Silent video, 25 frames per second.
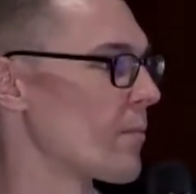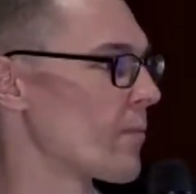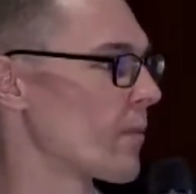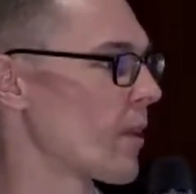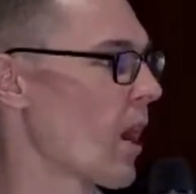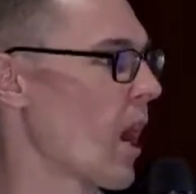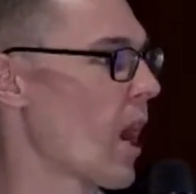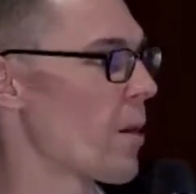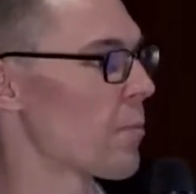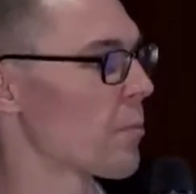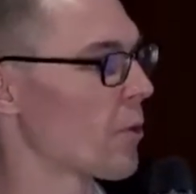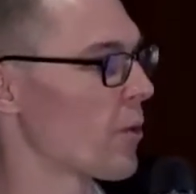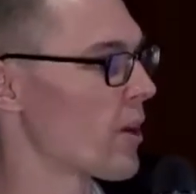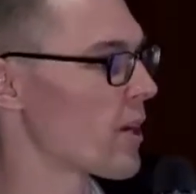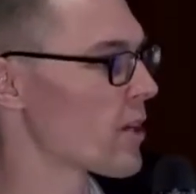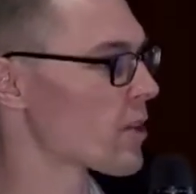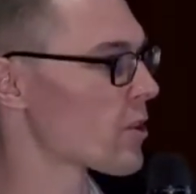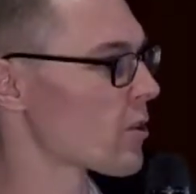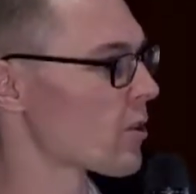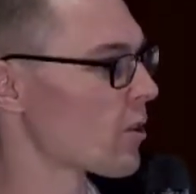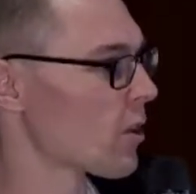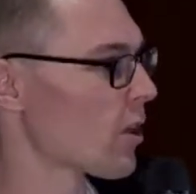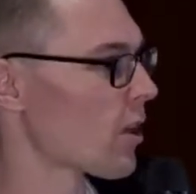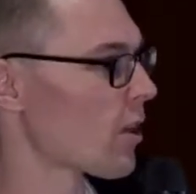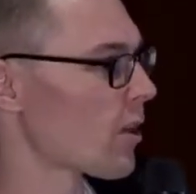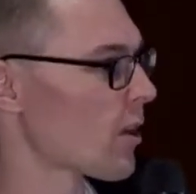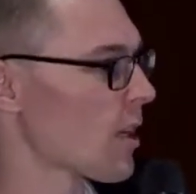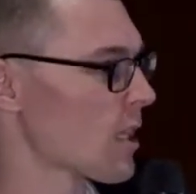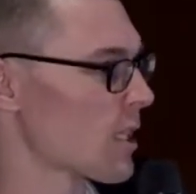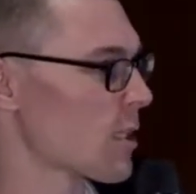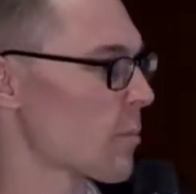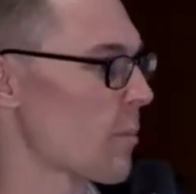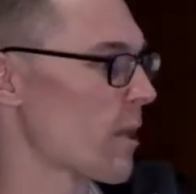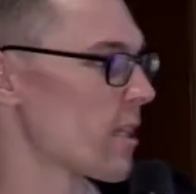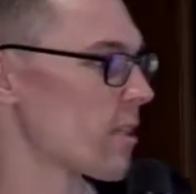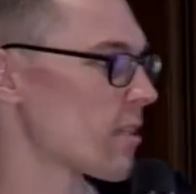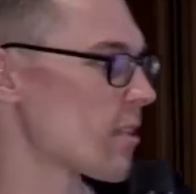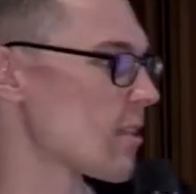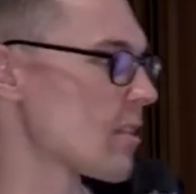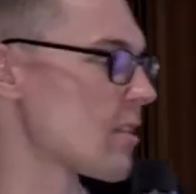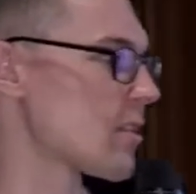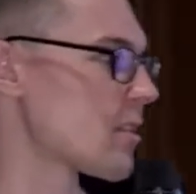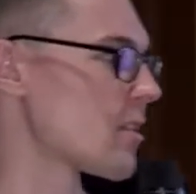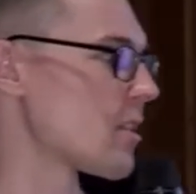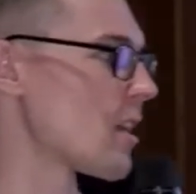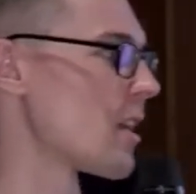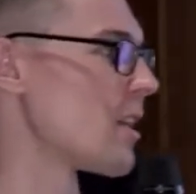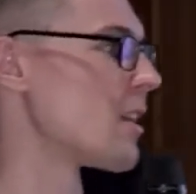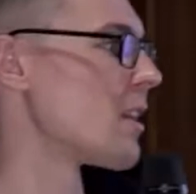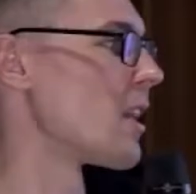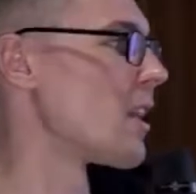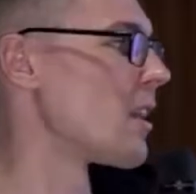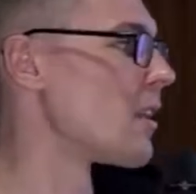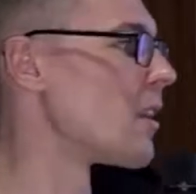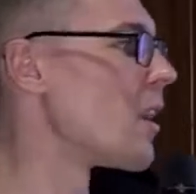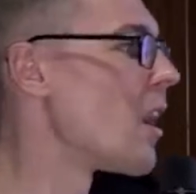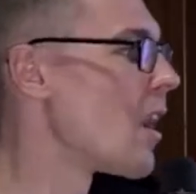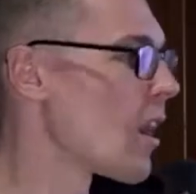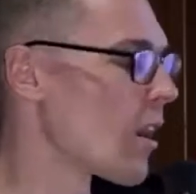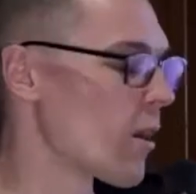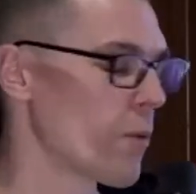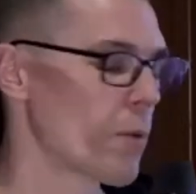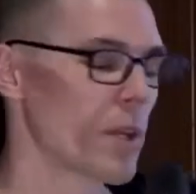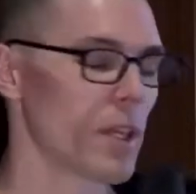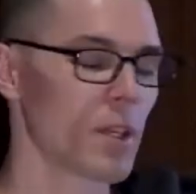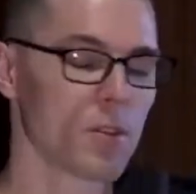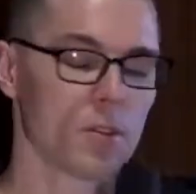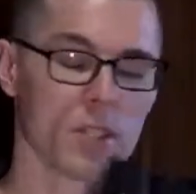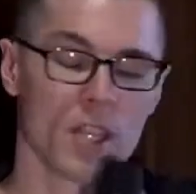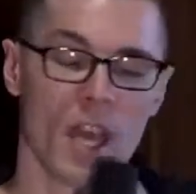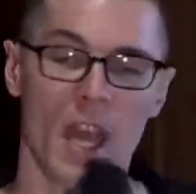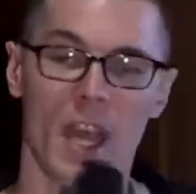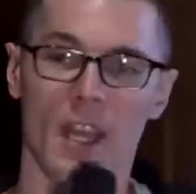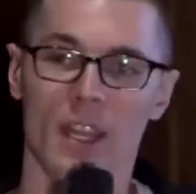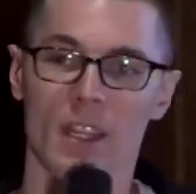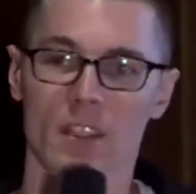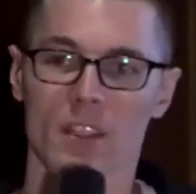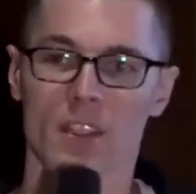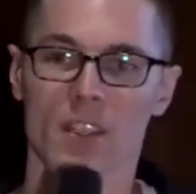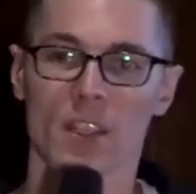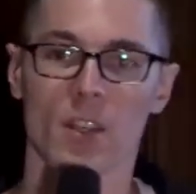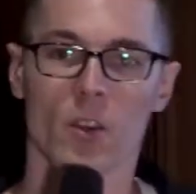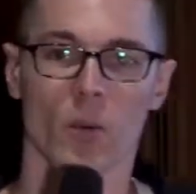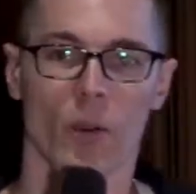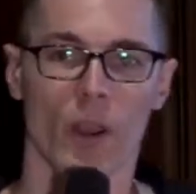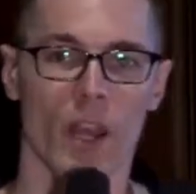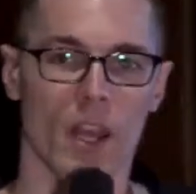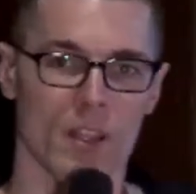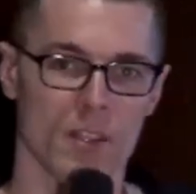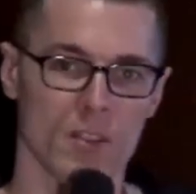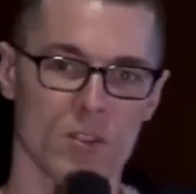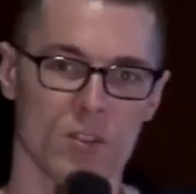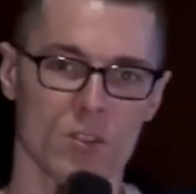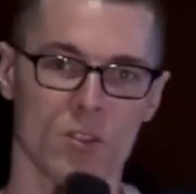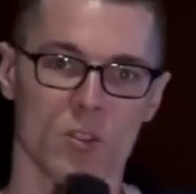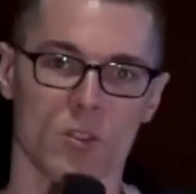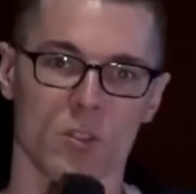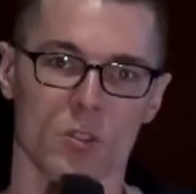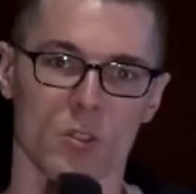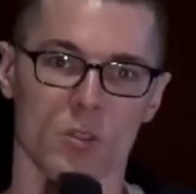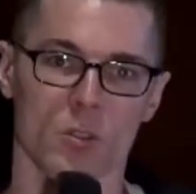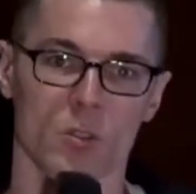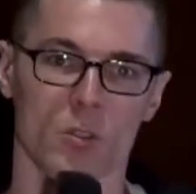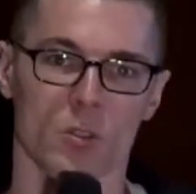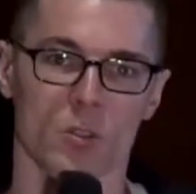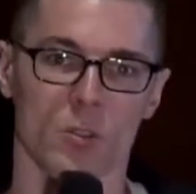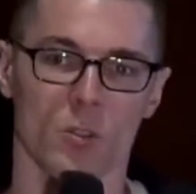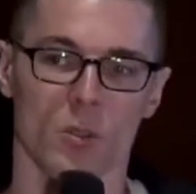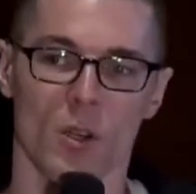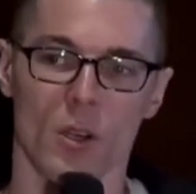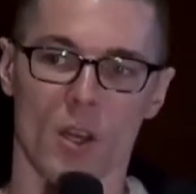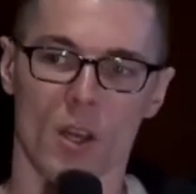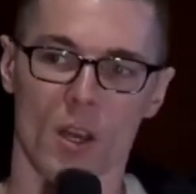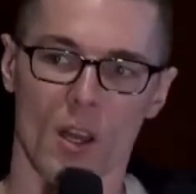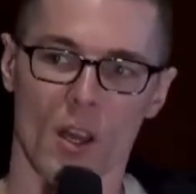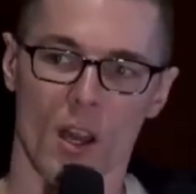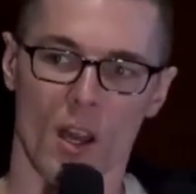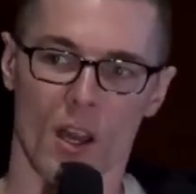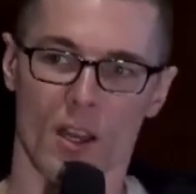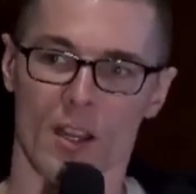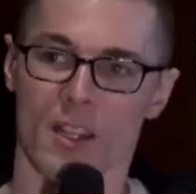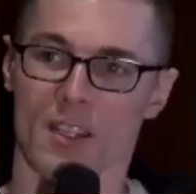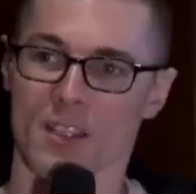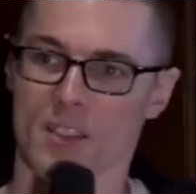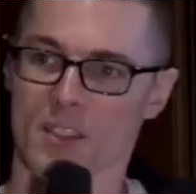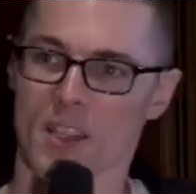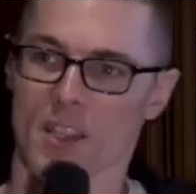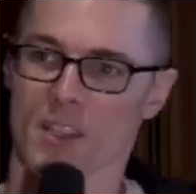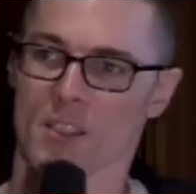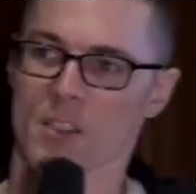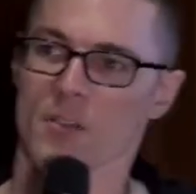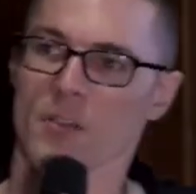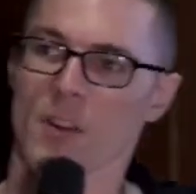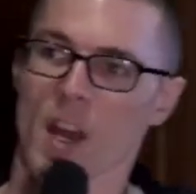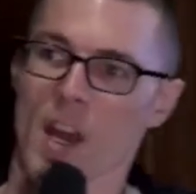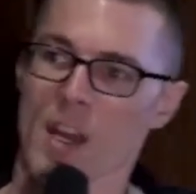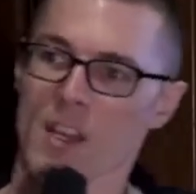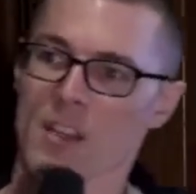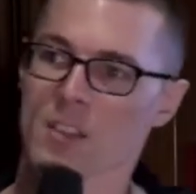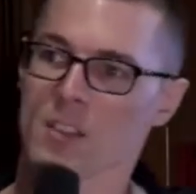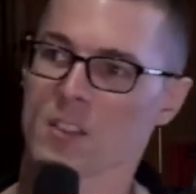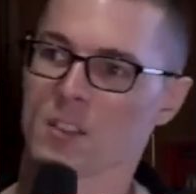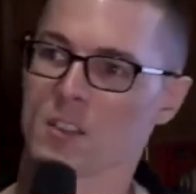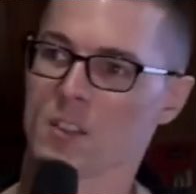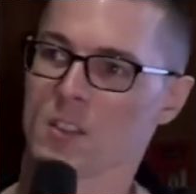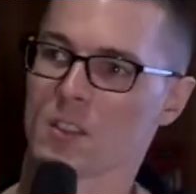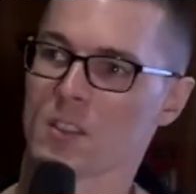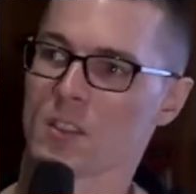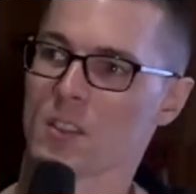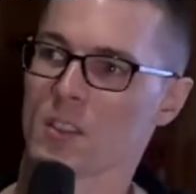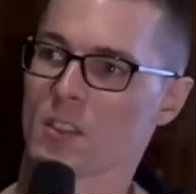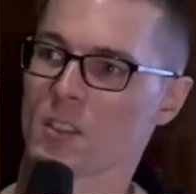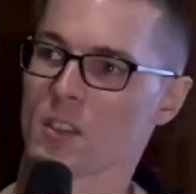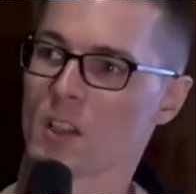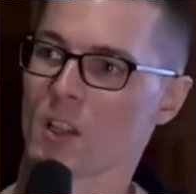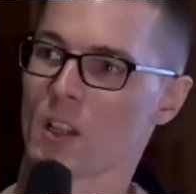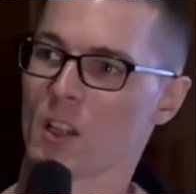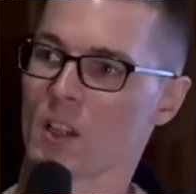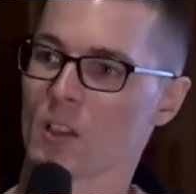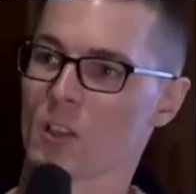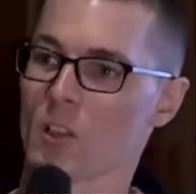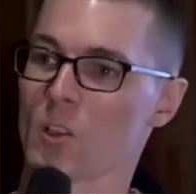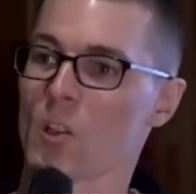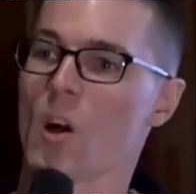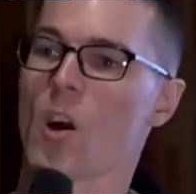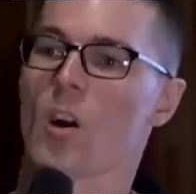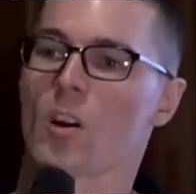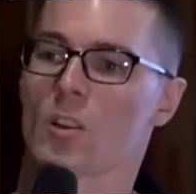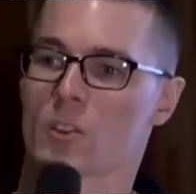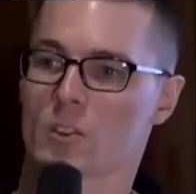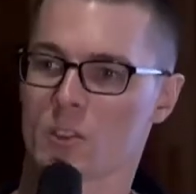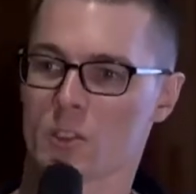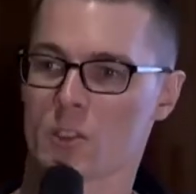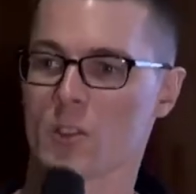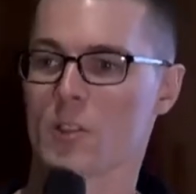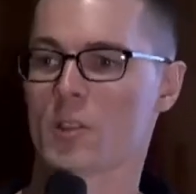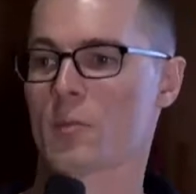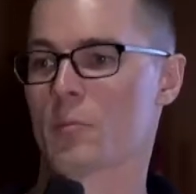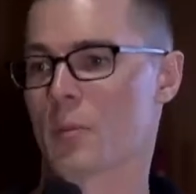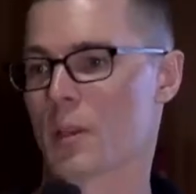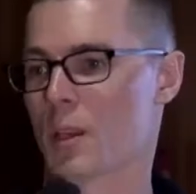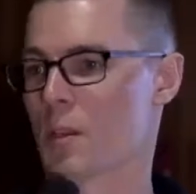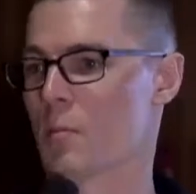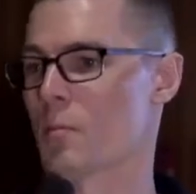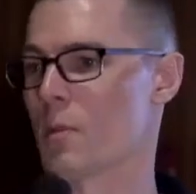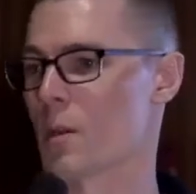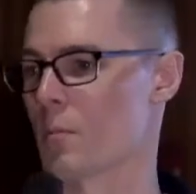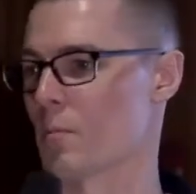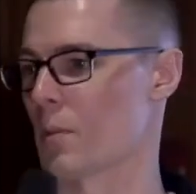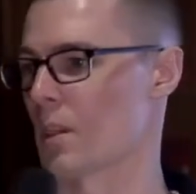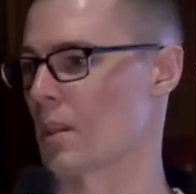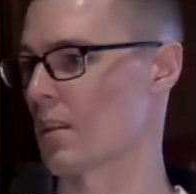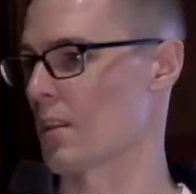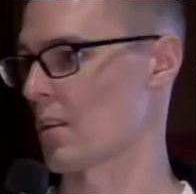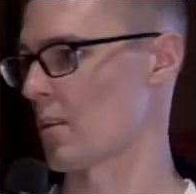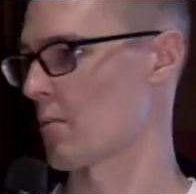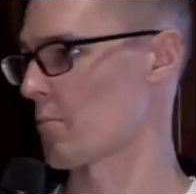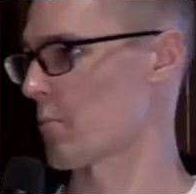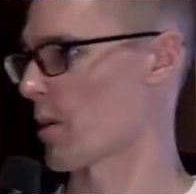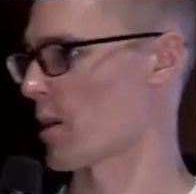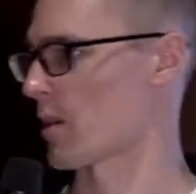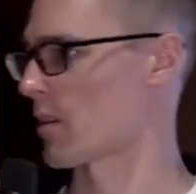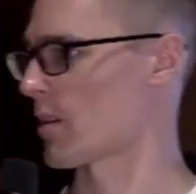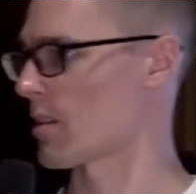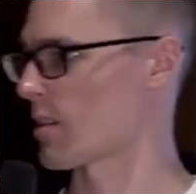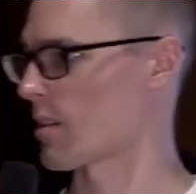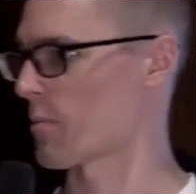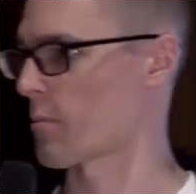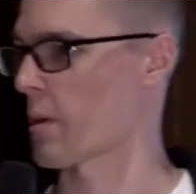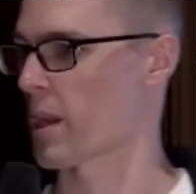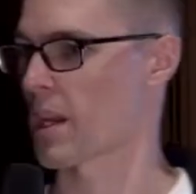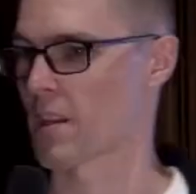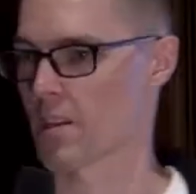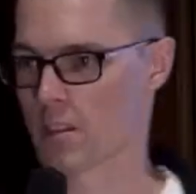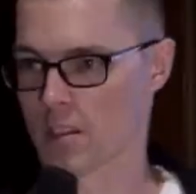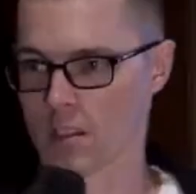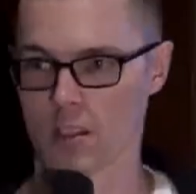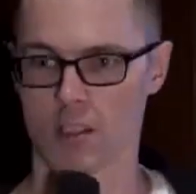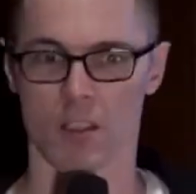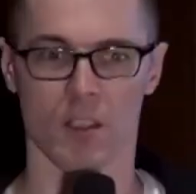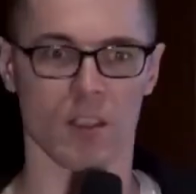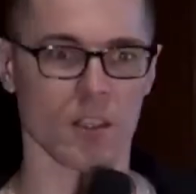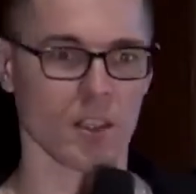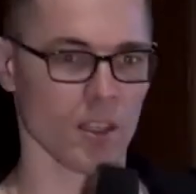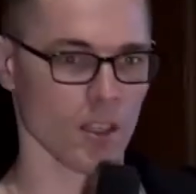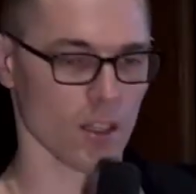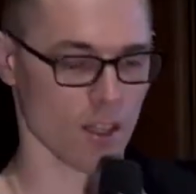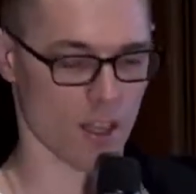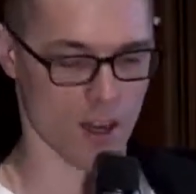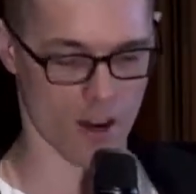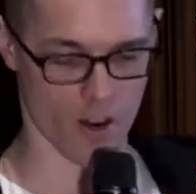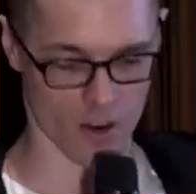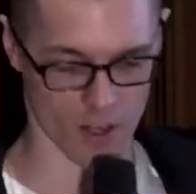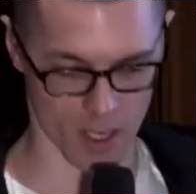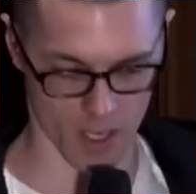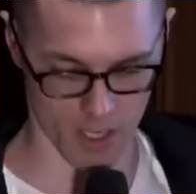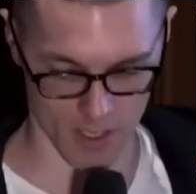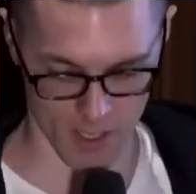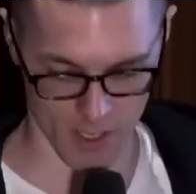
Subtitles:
operational expenses, and then we use ANT grants to incentivize long-term commitment and participation in the Aragon